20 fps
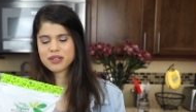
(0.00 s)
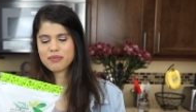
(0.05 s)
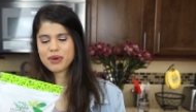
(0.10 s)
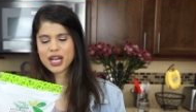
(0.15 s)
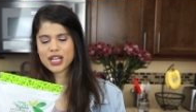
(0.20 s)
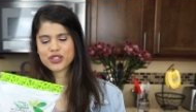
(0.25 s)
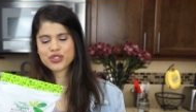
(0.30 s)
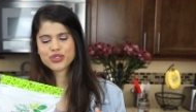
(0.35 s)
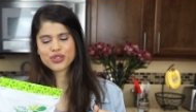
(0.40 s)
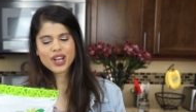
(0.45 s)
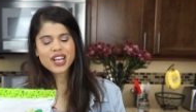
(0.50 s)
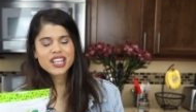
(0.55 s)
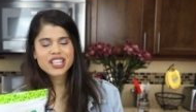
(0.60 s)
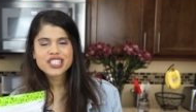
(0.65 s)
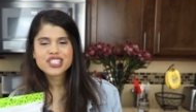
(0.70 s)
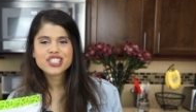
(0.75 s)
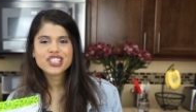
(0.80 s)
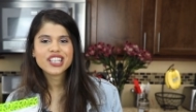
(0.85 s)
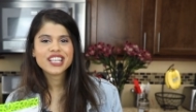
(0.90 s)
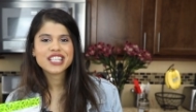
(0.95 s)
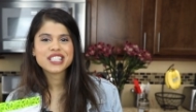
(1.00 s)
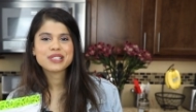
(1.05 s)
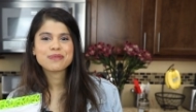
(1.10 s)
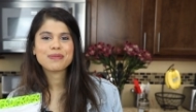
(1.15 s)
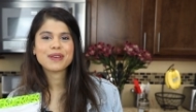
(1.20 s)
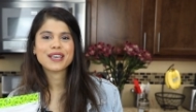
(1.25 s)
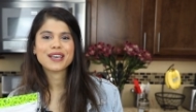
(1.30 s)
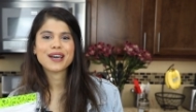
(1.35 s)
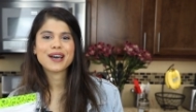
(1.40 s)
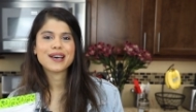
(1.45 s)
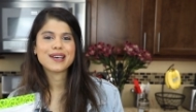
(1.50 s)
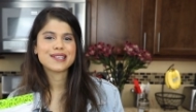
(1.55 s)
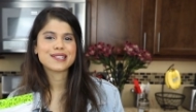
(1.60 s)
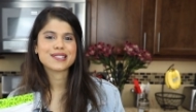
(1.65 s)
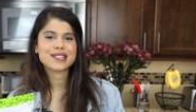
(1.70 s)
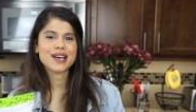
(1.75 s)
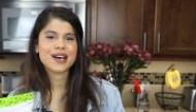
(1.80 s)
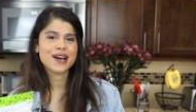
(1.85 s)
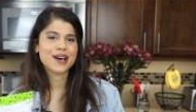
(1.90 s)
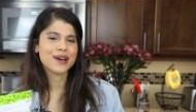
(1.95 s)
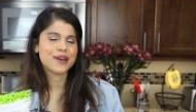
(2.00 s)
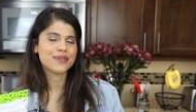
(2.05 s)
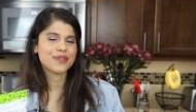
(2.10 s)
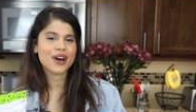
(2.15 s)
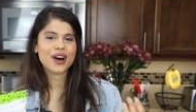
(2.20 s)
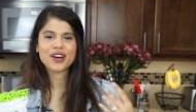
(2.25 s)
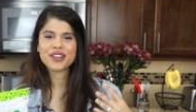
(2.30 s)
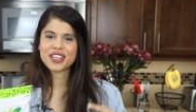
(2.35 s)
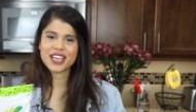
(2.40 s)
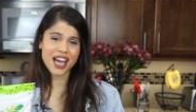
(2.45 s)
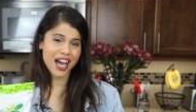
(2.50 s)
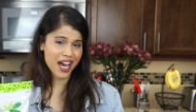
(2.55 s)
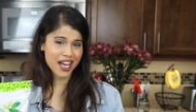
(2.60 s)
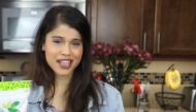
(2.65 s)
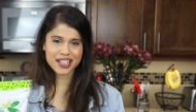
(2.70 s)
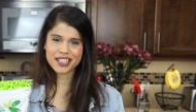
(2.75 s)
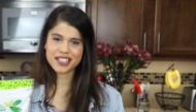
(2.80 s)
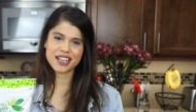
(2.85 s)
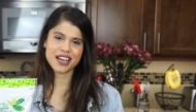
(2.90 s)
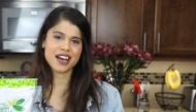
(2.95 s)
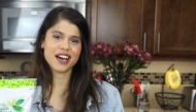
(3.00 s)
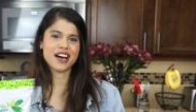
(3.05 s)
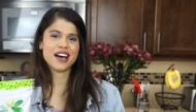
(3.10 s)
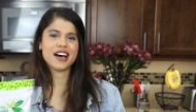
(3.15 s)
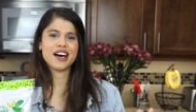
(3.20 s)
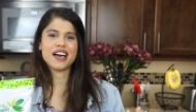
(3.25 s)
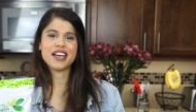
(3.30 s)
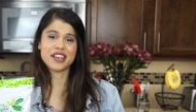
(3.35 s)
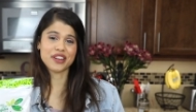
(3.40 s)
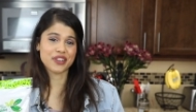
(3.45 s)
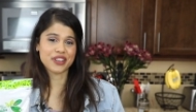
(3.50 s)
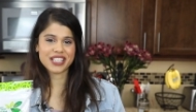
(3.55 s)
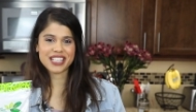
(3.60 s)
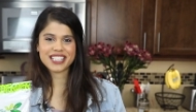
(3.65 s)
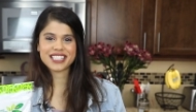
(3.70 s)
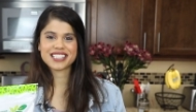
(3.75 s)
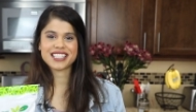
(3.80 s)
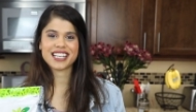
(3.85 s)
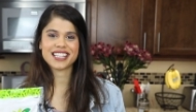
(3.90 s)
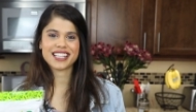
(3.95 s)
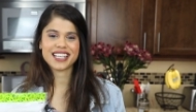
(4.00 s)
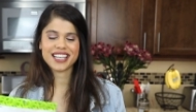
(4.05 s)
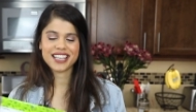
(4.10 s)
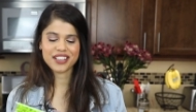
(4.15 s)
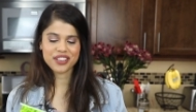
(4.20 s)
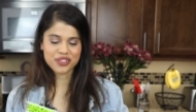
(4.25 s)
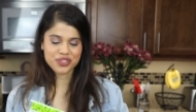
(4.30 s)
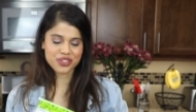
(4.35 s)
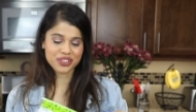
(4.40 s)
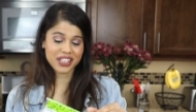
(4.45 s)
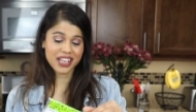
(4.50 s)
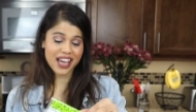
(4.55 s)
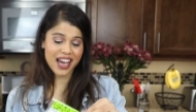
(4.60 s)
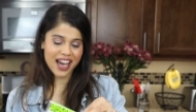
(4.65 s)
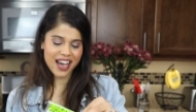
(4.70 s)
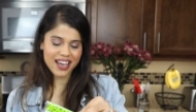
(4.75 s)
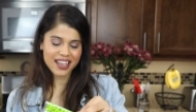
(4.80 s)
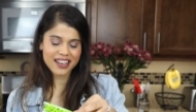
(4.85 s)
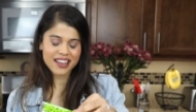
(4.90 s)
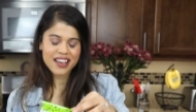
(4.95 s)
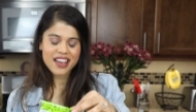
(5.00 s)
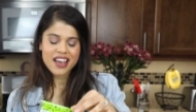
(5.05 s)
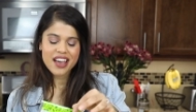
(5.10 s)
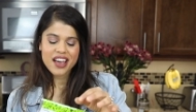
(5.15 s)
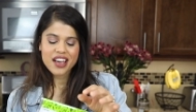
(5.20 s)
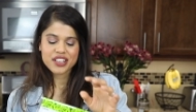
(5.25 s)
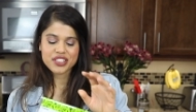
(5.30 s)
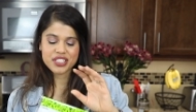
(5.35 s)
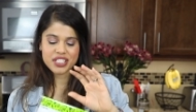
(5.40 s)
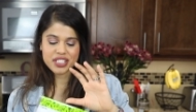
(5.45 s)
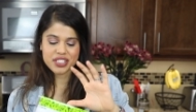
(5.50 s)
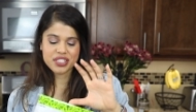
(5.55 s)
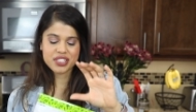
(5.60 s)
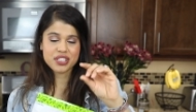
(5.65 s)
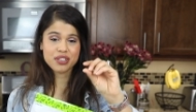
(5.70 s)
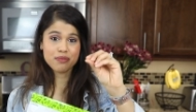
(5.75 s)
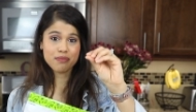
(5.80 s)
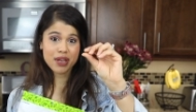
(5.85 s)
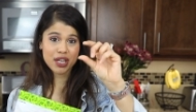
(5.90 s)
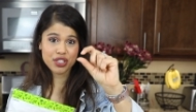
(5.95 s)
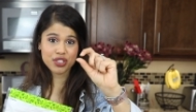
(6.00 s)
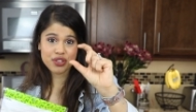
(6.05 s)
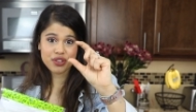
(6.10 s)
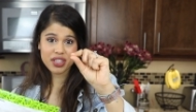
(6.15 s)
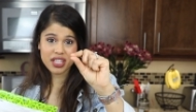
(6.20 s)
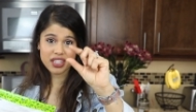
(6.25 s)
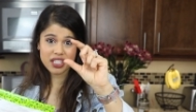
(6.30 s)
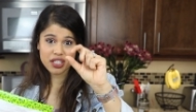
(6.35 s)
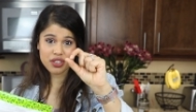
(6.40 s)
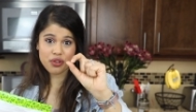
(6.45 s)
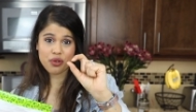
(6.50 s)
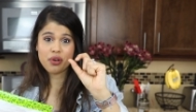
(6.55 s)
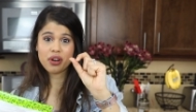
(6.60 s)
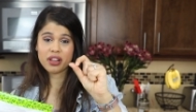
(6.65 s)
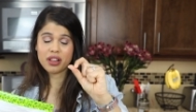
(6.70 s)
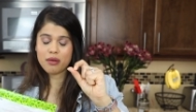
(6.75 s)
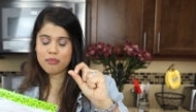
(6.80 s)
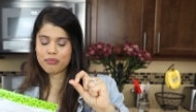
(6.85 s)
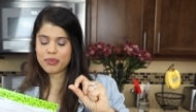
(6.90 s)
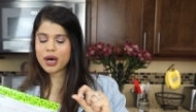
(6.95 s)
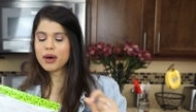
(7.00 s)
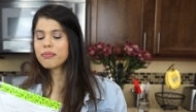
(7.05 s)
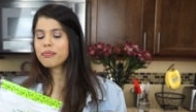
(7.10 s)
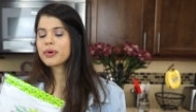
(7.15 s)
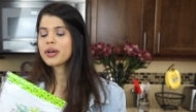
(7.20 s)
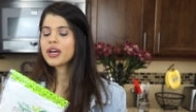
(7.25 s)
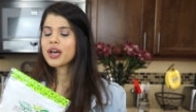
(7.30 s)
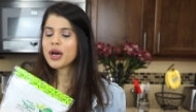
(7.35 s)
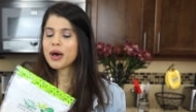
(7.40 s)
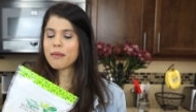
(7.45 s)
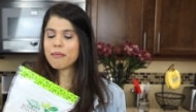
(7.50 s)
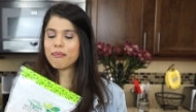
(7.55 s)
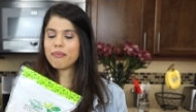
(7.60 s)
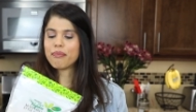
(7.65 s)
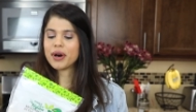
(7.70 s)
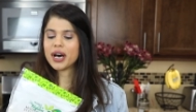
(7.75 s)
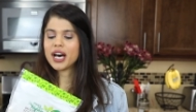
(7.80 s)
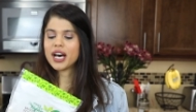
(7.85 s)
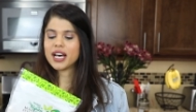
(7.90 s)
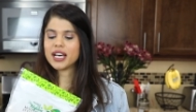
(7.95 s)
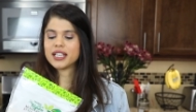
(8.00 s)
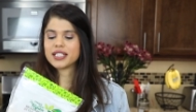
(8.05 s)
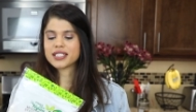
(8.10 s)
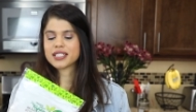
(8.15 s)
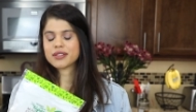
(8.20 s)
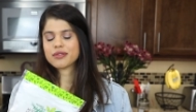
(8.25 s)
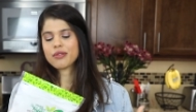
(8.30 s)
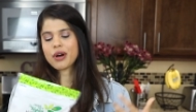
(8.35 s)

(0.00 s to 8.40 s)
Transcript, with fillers: to buy shredded cheese because of all the added ingredients that they usually add just to make sure that they don't clump up, but